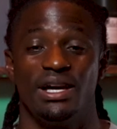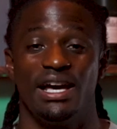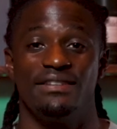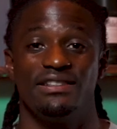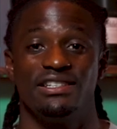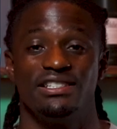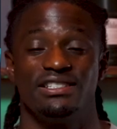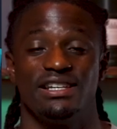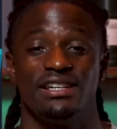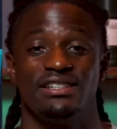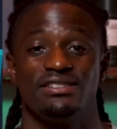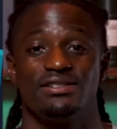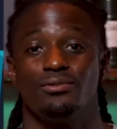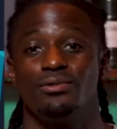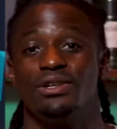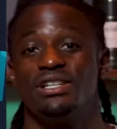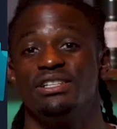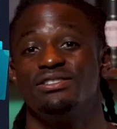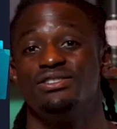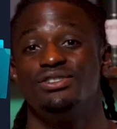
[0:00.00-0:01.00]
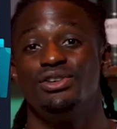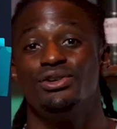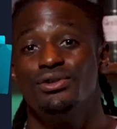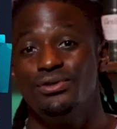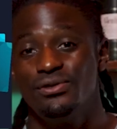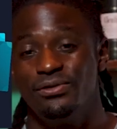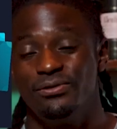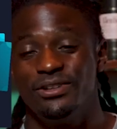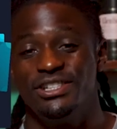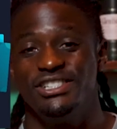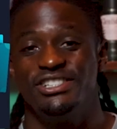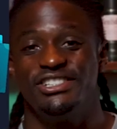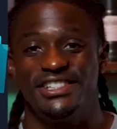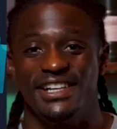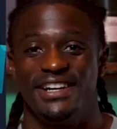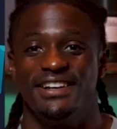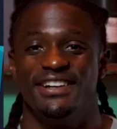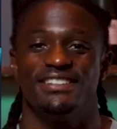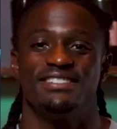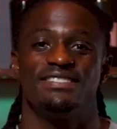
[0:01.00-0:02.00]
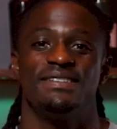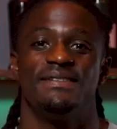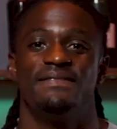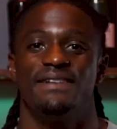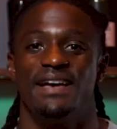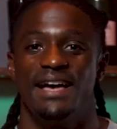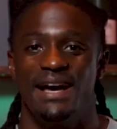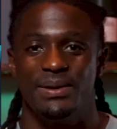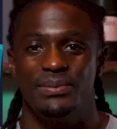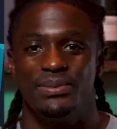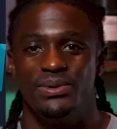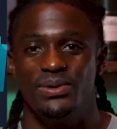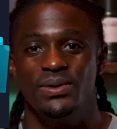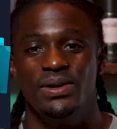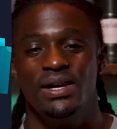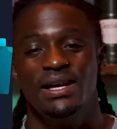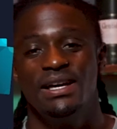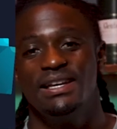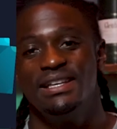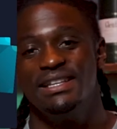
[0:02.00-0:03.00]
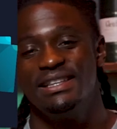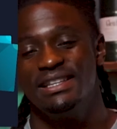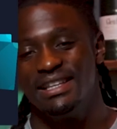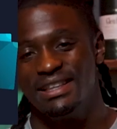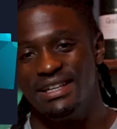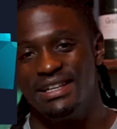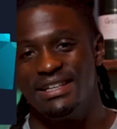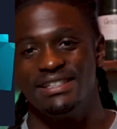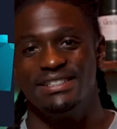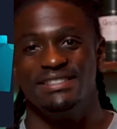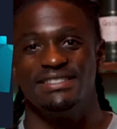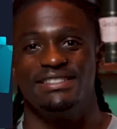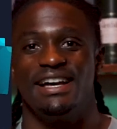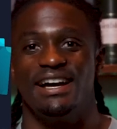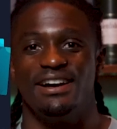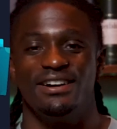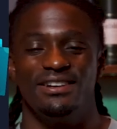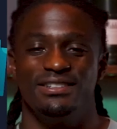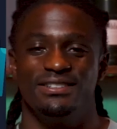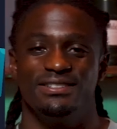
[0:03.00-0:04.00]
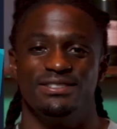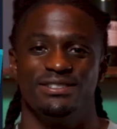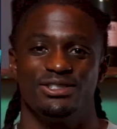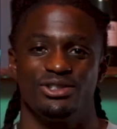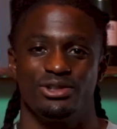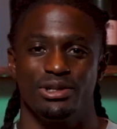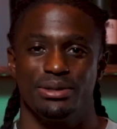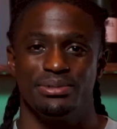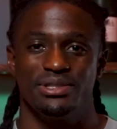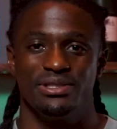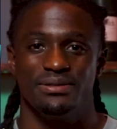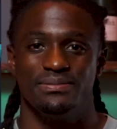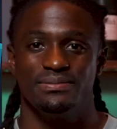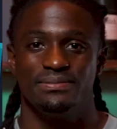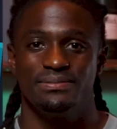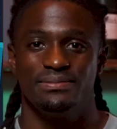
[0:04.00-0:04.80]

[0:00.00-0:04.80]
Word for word: and have the chance of winning two free shares of Apple. The link is down in the description.